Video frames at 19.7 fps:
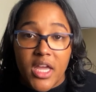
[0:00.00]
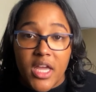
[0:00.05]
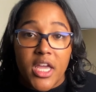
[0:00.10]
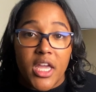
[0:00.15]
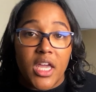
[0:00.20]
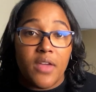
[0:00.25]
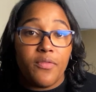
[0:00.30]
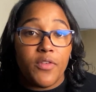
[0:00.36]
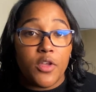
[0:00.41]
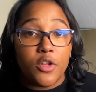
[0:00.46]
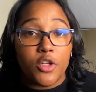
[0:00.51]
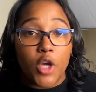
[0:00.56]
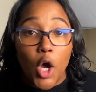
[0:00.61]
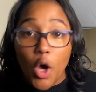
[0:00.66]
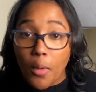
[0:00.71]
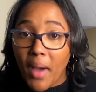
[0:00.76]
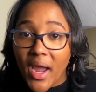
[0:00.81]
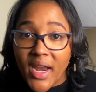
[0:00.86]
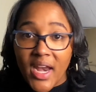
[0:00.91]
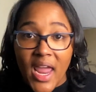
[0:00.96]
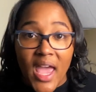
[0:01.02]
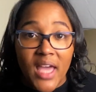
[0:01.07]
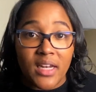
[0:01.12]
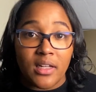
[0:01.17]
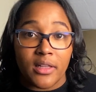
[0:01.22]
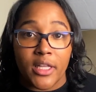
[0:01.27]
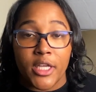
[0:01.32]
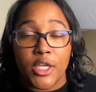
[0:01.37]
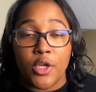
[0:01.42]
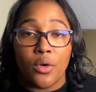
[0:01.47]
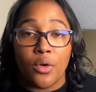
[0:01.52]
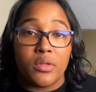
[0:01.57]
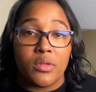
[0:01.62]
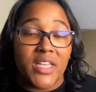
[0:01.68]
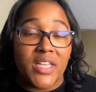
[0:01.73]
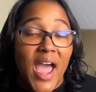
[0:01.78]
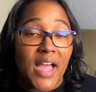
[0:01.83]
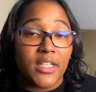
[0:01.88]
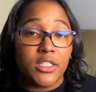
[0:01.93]
If you don't mind handling your own
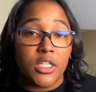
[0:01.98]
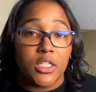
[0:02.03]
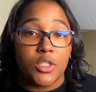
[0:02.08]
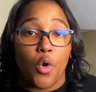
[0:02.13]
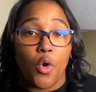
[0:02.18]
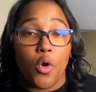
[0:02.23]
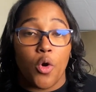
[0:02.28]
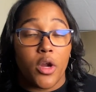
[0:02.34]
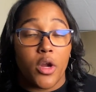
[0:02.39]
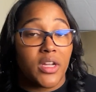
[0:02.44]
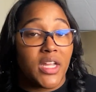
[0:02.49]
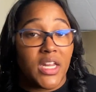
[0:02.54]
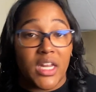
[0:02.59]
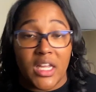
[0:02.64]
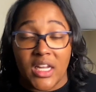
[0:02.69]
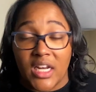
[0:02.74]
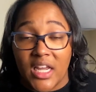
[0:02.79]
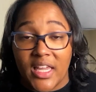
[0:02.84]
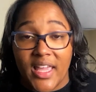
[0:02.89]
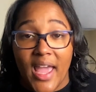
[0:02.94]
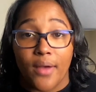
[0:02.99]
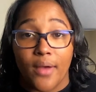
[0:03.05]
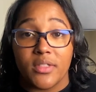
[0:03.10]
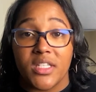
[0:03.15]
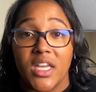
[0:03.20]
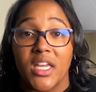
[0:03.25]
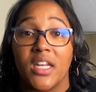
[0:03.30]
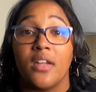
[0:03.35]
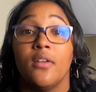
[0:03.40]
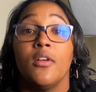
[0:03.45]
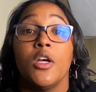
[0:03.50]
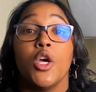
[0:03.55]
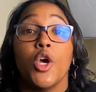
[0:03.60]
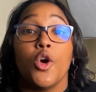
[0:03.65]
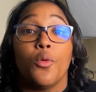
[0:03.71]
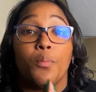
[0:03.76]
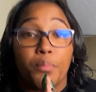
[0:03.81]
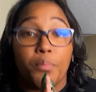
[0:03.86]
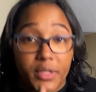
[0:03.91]
taxes or getting an accountant,
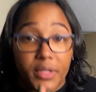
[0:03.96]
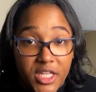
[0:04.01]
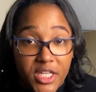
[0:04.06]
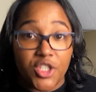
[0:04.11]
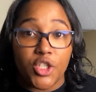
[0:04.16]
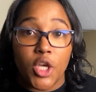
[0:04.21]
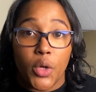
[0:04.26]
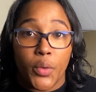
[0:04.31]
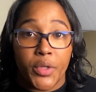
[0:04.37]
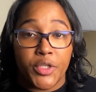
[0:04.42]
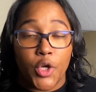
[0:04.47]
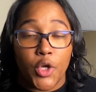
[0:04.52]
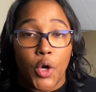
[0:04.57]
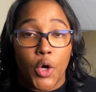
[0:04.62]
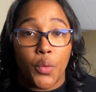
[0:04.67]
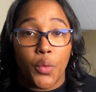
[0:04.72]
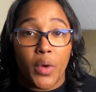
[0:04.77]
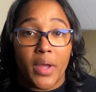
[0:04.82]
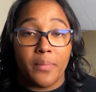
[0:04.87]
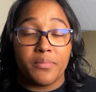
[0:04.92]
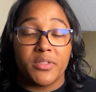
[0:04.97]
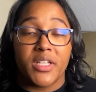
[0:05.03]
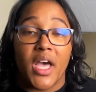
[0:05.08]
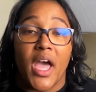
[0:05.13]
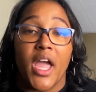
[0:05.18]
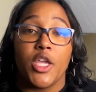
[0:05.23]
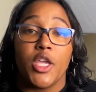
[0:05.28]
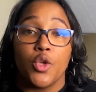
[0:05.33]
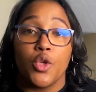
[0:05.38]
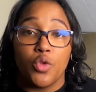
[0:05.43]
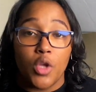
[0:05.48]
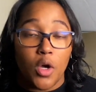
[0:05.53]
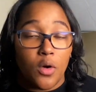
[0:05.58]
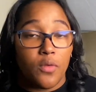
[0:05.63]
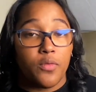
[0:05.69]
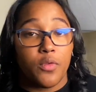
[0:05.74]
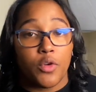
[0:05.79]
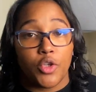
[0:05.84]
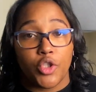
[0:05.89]
please go with your own website. You know
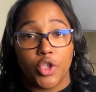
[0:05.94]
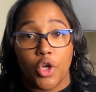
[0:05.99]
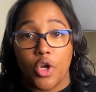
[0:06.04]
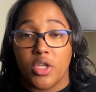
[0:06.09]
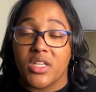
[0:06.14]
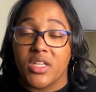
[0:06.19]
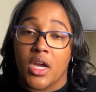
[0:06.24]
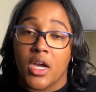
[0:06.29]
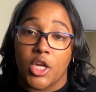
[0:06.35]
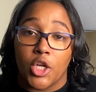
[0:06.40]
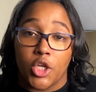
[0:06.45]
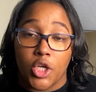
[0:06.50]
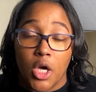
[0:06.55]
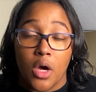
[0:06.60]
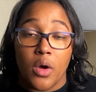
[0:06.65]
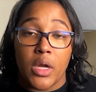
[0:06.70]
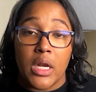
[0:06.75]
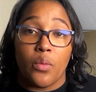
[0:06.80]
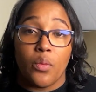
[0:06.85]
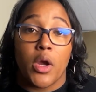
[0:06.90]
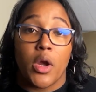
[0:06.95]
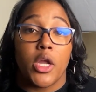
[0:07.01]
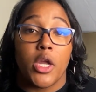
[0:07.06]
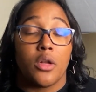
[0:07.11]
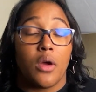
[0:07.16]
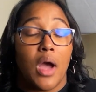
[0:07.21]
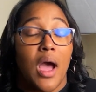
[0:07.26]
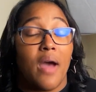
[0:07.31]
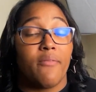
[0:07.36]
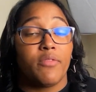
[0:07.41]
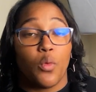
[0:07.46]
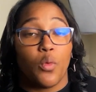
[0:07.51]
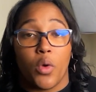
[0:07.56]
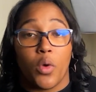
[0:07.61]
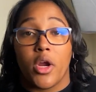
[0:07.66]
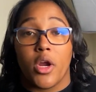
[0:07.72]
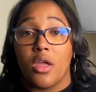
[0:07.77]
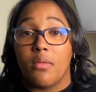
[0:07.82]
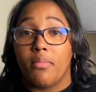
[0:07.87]
for sure it's not going to go anywhere. You don't have to
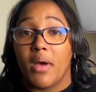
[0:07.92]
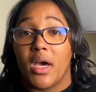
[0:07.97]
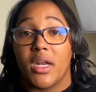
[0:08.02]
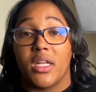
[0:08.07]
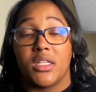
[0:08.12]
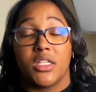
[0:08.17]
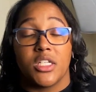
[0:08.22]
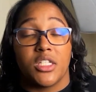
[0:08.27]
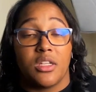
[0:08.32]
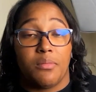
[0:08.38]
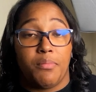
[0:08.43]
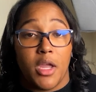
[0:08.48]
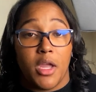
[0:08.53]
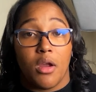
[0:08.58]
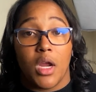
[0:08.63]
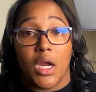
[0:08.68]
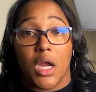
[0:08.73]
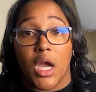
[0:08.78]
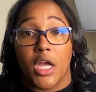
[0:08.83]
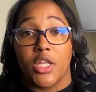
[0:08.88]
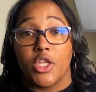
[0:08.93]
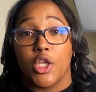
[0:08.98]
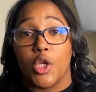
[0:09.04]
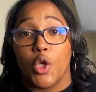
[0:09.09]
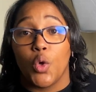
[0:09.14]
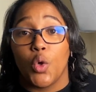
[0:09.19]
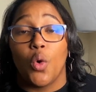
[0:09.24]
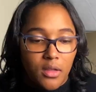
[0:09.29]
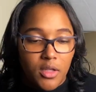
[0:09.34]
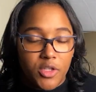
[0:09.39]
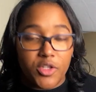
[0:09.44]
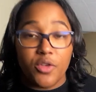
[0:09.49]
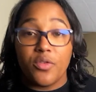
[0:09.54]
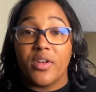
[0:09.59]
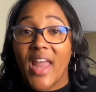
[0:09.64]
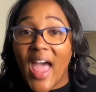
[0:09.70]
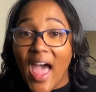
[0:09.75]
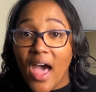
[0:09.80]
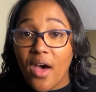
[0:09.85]
worry about it disappearing on you. So
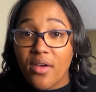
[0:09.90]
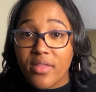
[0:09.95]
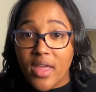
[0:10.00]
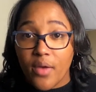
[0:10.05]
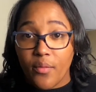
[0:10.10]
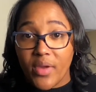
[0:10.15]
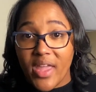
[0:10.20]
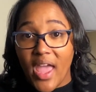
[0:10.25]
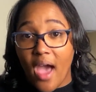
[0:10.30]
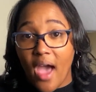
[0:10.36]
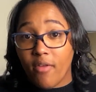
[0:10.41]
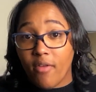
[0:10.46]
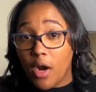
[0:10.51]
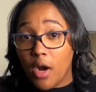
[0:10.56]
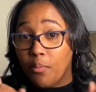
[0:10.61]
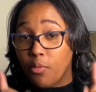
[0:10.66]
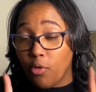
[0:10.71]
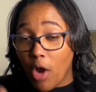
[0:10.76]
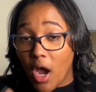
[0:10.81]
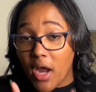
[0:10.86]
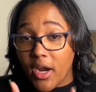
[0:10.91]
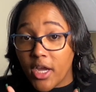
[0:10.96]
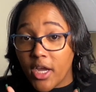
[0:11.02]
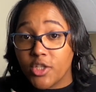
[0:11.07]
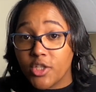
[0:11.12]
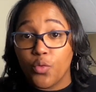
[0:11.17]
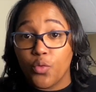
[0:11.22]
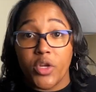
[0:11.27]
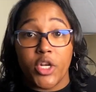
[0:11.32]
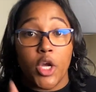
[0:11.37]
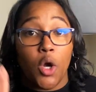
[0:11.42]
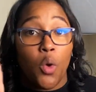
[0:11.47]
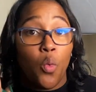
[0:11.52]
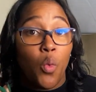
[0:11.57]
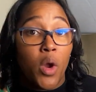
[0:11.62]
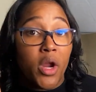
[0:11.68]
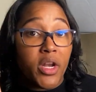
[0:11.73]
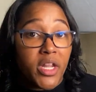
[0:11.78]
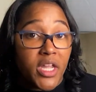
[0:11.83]
now that we have our products, we know
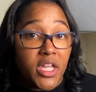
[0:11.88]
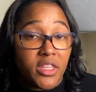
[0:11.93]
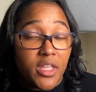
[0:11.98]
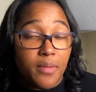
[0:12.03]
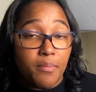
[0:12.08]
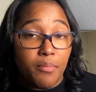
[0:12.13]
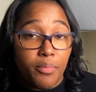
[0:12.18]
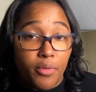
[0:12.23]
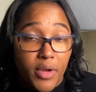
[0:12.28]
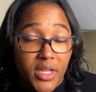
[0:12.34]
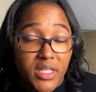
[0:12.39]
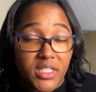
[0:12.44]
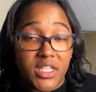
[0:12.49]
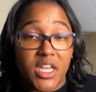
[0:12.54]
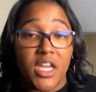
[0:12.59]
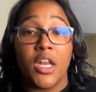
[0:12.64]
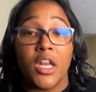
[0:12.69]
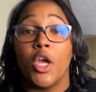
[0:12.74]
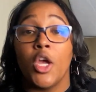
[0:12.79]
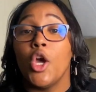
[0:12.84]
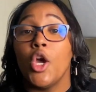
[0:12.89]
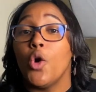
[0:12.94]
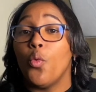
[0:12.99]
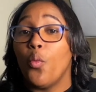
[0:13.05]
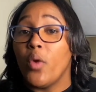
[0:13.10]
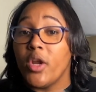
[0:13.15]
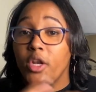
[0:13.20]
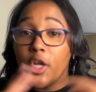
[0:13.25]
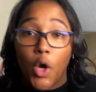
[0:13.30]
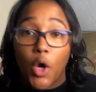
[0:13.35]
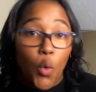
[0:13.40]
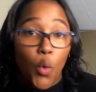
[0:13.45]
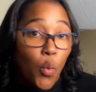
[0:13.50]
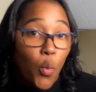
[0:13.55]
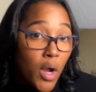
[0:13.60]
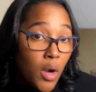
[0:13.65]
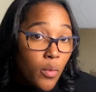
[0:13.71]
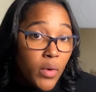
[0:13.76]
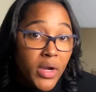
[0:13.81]
where to get them printed, we know
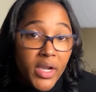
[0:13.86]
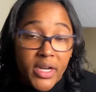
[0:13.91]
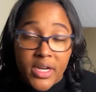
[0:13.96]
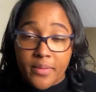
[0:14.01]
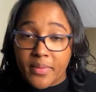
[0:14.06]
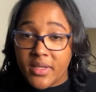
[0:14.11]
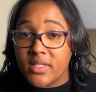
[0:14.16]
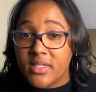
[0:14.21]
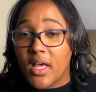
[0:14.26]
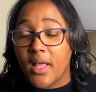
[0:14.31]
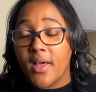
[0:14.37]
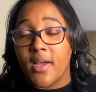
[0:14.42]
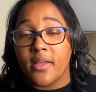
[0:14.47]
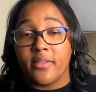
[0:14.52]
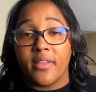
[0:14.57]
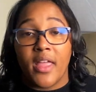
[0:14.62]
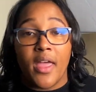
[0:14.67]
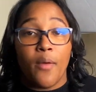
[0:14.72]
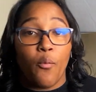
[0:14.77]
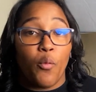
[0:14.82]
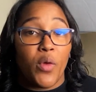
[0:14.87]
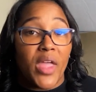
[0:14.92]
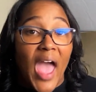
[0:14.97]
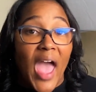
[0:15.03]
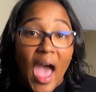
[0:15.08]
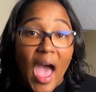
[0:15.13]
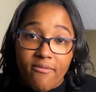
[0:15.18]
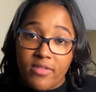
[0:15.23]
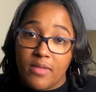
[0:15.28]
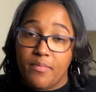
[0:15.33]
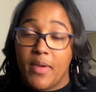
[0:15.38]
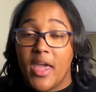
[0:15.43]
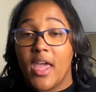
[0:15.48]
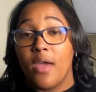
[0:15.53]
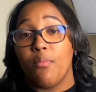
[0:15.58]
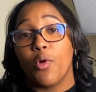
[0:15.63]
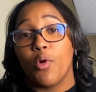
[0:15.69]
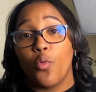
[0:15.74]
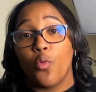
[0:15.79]
where we're going to be selling them, we have the
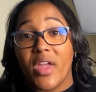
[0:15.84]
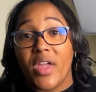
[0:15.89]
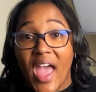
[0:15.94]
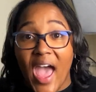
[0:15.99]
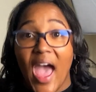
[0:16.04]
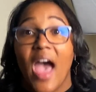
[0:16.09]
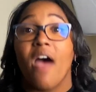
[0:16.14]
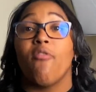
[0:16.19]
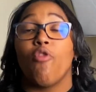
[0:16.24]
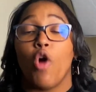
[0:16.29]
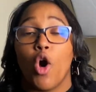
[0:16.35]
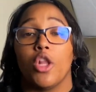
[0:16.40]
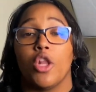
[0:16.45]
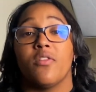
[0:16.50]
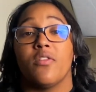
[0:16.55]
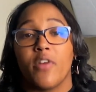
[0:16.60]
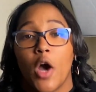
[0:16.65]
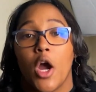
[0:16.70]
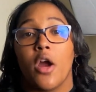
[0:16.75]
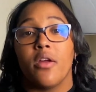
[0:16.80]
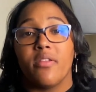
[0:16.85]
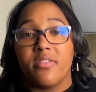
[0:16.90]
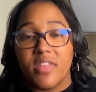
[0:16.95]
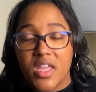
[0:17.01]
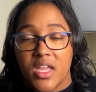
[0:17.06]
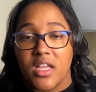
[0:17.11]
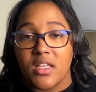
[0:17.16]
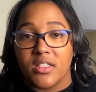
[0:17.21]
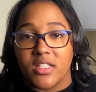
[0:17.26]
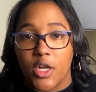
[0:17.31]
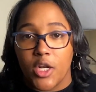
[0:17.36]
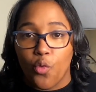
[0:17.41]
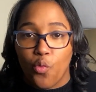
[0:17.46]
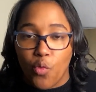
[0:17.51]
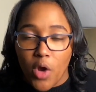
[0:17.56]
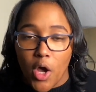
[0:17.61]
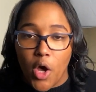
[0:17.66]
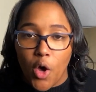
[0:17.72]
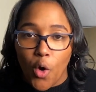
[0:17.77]
paper, we have all of our things in a
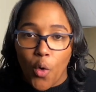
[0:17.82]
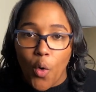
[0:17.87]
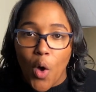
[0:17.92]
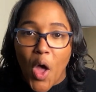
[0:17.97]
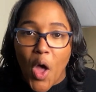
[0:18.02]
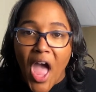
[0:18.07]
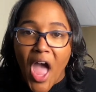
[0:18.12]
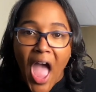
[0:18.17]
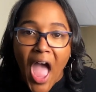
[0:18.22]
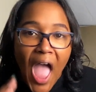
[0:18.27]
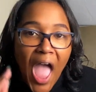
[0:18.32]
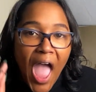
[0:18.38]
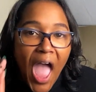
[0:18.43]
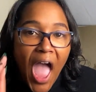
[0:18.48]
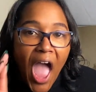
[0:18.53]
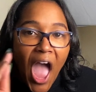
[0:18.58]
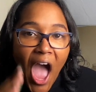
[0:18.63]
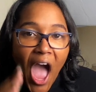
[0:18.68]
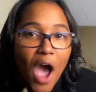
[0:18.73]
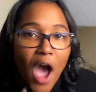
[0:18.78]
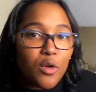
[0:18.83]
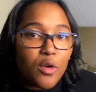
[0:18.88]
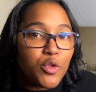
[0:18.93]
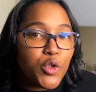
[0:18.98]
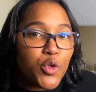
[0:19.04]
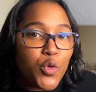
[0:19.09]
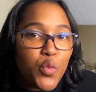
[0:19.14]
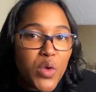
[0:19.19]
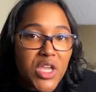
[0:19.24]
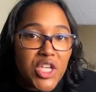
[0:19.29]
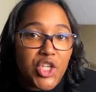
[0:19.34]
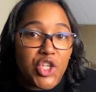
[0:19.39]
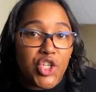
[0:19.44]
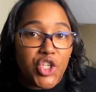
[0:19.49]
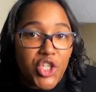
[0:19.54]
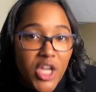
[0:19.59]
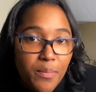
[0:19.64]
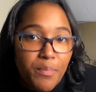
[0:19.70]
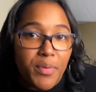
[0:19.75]
row. How do we
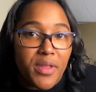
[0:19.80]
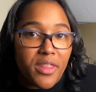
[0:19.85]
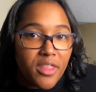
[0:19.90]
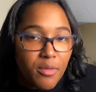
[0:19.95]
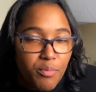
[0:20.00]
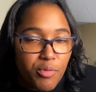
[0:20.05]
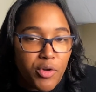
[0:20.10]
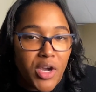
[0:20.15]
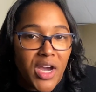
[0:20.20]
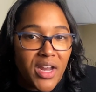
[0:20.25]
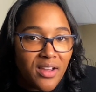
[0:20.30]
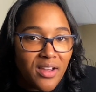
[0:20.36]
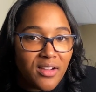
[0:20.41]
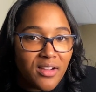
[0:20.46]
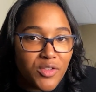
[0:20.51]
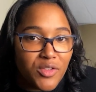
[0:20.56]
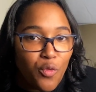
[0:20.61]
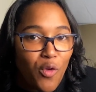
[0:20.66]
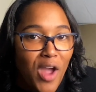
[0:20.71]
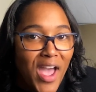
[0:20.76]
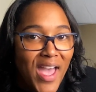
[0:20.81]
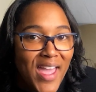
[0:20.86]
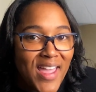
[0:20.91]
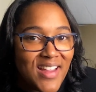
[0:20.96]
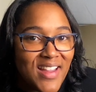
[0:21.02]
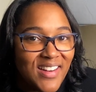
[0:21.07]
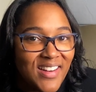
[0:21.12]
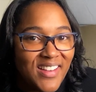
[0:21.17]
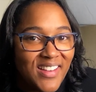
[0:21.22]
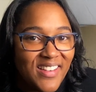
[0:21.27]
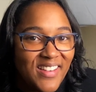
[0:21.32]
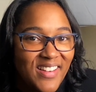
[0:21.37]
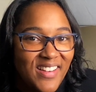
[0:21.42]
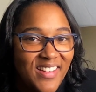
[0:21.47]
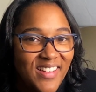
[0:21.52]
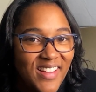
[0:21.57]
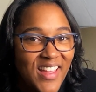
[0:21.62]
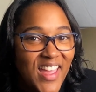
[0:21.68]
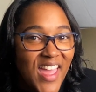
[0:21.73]
ship the product, right?
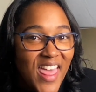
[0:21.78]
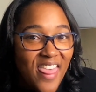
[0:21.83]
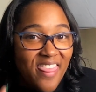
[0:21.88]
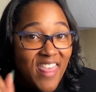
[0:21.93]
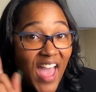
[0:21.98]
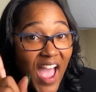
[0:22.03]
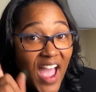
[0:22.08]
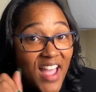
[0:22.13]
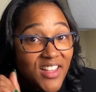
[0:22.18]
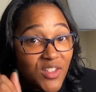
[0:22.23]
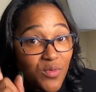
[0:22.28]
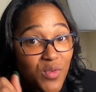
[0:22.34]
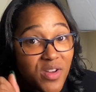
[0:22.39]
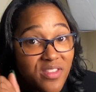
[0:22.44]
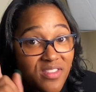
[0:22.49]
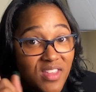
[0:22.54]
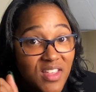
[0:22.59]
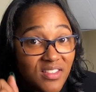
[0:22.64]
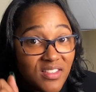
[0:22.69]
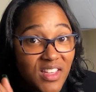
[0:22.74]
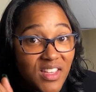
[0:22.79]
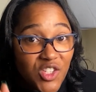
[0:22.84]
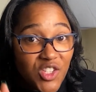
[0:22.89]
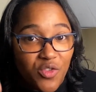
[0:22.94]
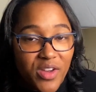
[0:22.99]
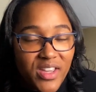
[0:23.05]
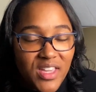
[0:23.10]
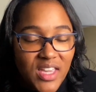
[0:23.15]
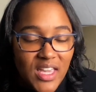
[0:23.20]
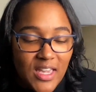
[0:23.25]
That's where things get tricky.